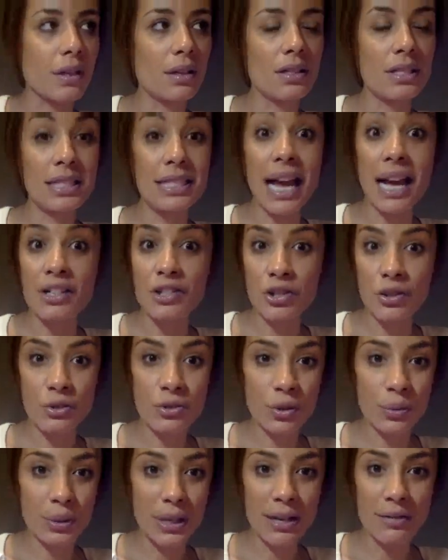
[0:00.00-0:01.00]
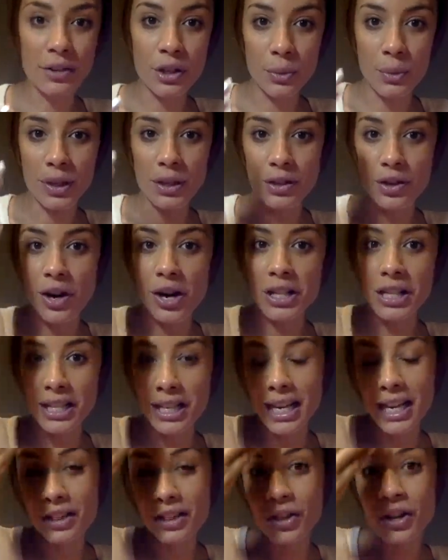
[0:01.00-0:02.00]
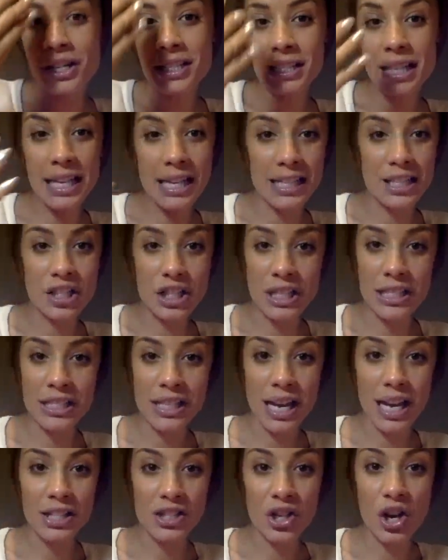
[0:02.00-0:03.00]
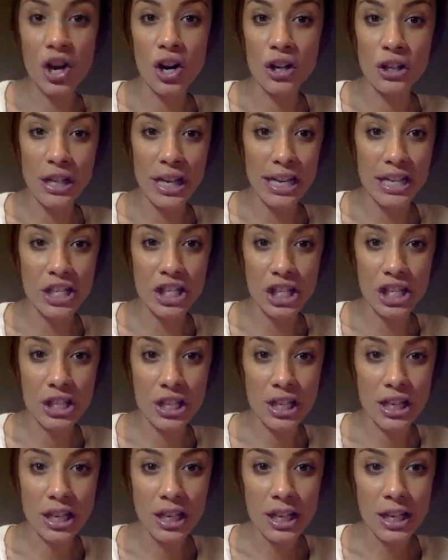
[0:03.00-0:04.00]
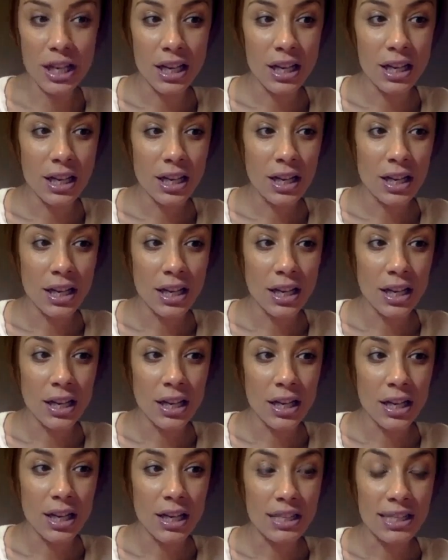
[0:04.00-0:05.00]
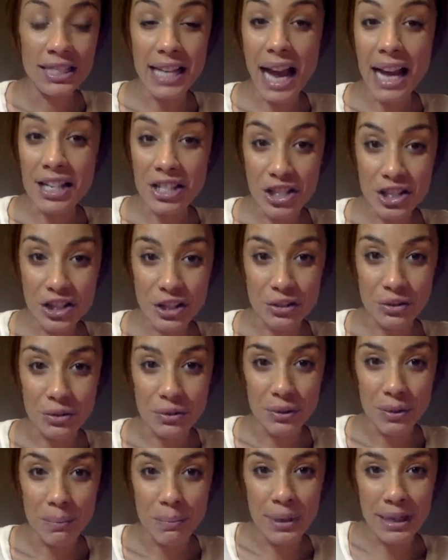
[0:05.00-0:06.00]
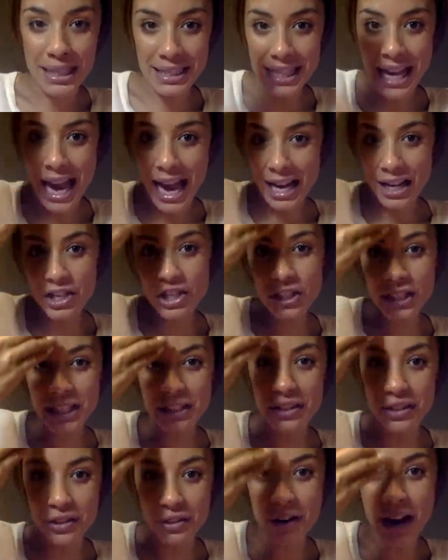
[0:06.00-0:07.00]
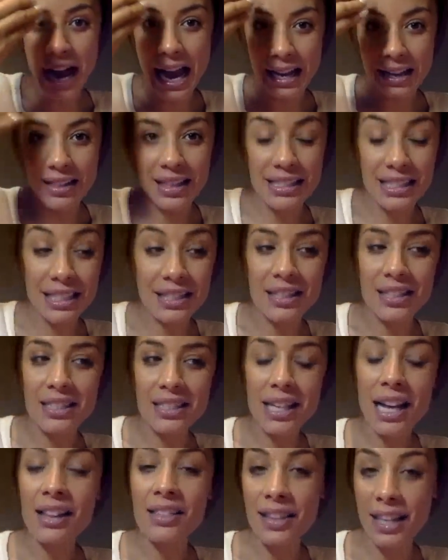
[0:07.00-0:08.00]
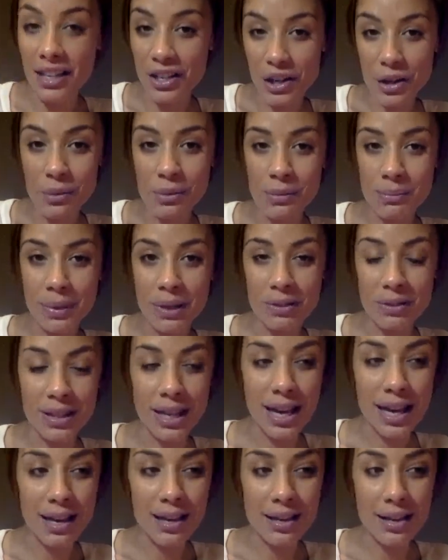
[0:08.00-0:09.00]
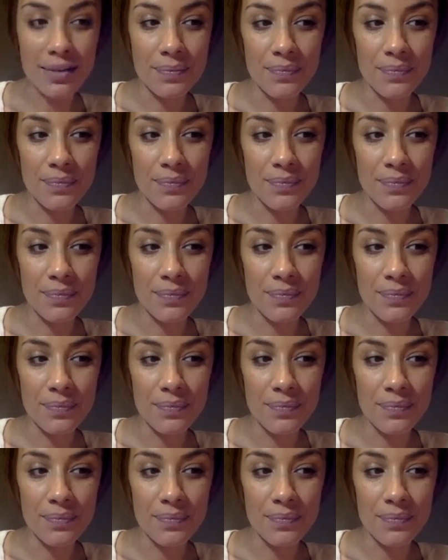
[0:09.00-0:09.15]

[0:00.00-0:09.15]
statues or whatever you want to call it, it looks like it's just a tarnished statue. But it's actually the crack that's in the sun. They knew about that.